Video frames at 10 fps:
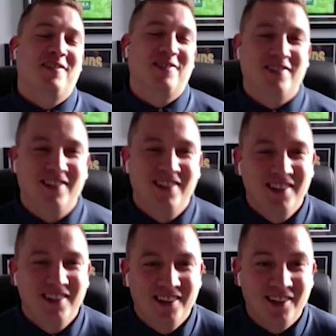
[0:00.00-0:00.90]
which was
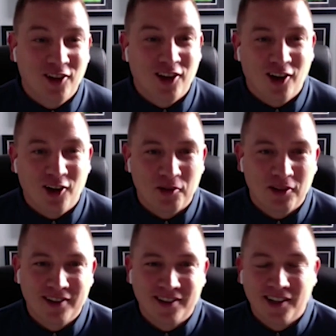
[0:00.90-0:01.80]
another hard
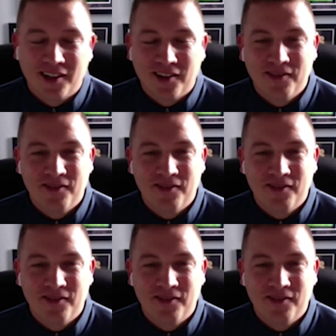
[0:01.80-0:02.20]
one to take.